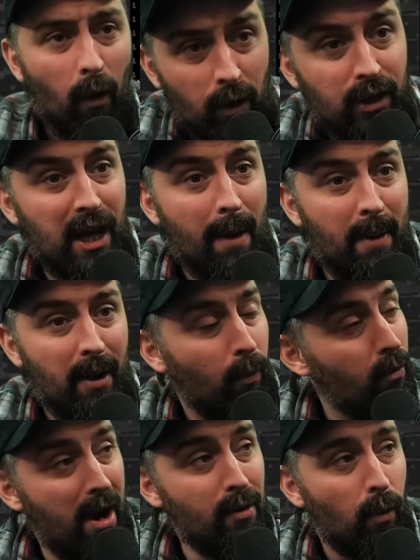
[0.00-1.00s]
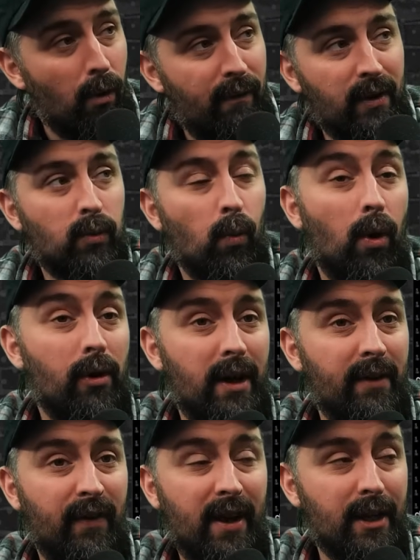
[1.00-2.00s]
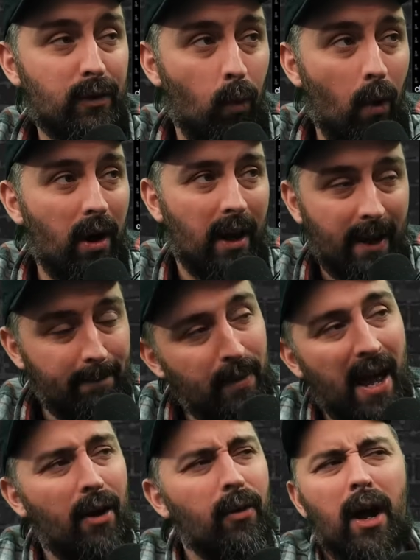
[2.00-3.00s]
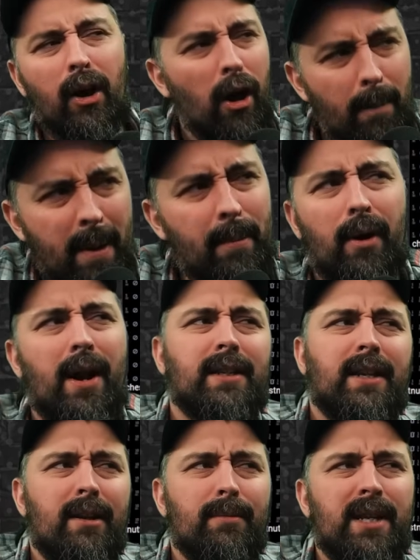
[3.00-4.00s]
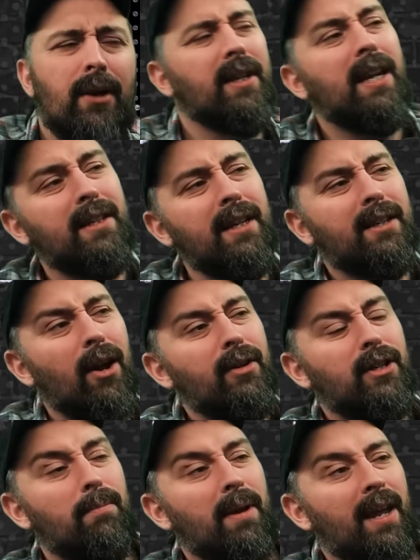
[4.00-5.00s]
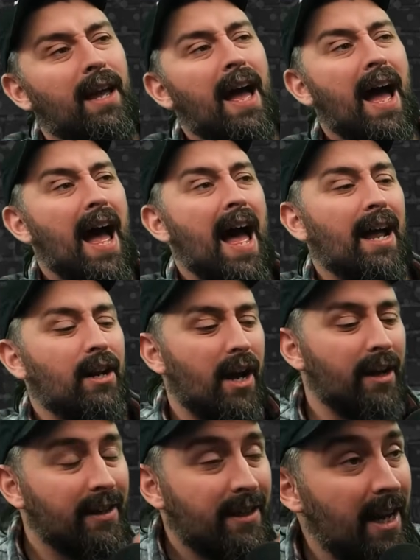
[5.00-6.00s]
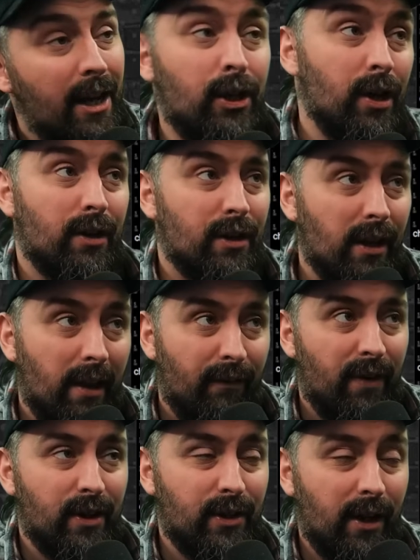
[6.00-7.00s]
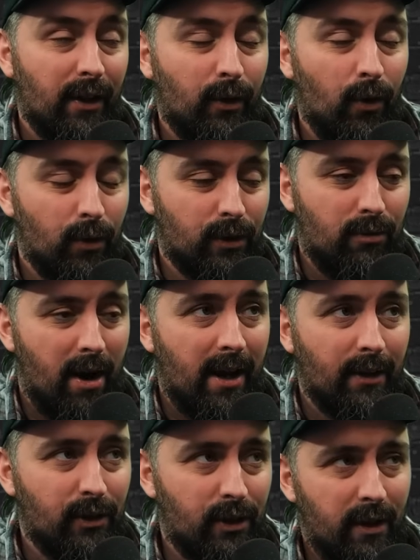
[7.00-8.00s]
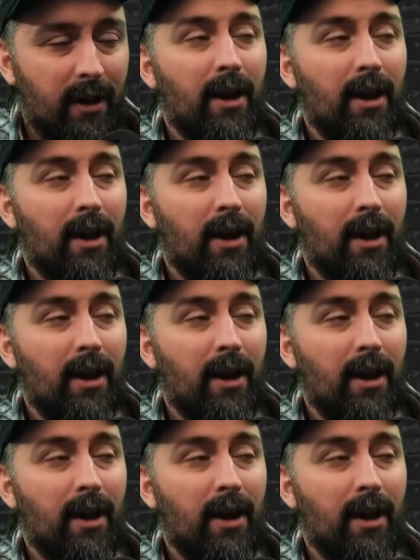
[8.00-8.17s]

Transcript: Sapir Red Wolf is worried for his wallet. Now, a lot of people are asking themselves, is this going to be an addition to the Flesh Eater Quartz range?